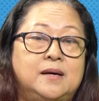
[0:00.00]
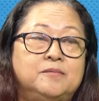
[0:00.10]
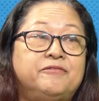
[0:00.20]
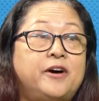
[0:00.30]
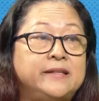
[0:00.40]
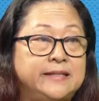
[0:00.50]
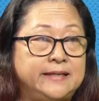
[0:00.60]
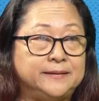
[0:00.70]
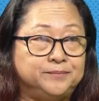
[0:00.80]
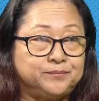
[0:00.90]

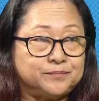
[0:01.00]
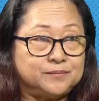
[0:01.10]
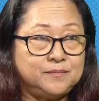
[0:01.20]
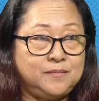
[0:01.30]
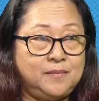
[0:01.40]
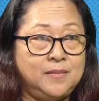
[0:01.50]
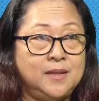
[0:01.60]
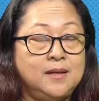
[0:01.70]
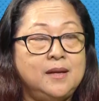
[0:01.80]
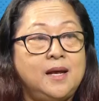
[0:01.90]
funding.
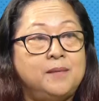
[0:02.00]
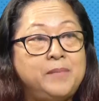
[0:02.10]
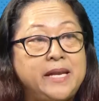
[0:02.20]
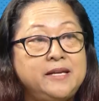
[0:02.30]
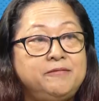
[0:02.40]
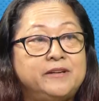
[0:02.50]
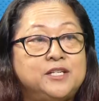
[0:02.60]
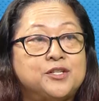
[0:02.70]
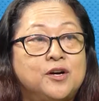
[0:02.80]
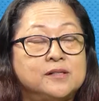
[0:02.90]
Many
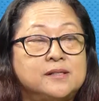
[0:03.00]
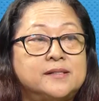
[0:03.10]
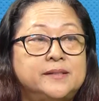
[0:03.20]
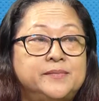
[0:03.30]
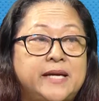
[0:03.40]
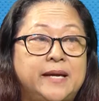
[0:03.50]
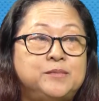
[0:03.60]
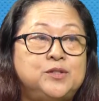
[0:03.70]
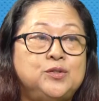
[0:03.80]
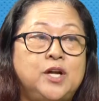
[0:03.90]
village councils
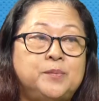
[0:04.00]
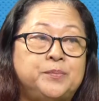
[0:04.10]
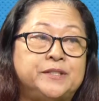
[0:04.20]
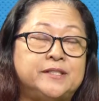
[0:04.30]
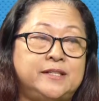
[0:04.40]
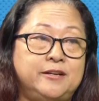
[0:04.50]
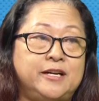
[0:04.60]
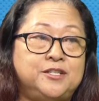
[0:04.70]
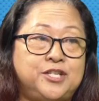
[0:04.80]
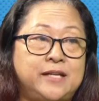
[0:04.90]
sometimes do not put on their
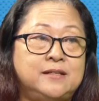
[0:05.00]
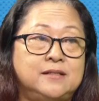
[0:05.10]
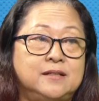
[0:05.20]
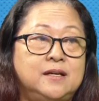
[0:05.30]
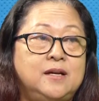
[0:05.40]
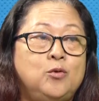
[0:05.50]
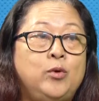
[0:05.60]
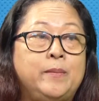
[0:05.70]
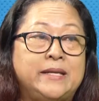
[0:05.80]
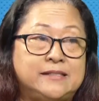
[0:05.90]
agenda
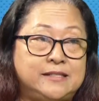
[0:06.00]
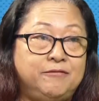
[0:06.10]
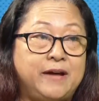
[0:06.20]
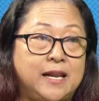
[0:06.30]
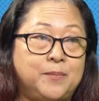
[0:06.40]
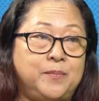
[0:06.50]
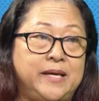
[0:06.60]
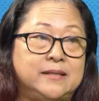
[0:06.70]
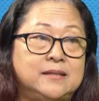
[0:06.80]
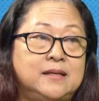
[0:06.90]
women's mm-hmm.
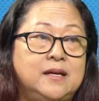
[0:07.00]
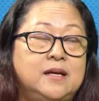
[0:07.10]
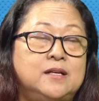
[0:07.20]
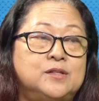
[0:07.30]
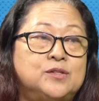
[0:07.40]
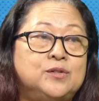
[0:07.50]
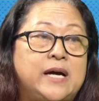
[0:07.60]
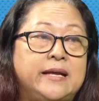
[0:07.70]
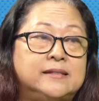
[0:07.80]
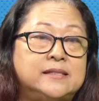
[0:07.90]
development. So
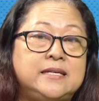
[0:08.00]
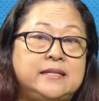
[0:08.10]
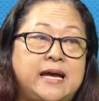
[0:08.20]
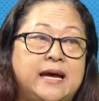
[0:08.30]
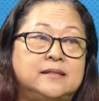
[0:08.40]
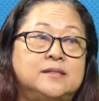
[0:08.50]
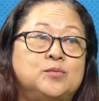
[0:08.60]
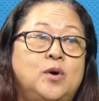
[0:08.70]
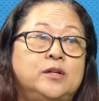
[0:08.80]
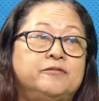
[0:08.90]
I see that as
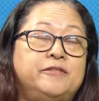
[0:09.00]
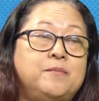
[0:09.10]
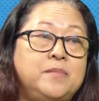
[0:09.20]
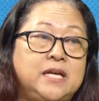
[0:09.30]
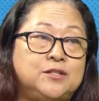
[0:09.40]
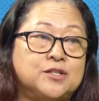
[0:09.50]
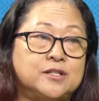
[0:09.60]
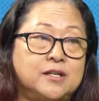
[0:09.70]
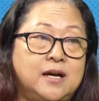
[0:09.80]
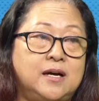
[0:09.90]
one of the
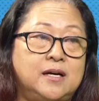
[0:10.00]
major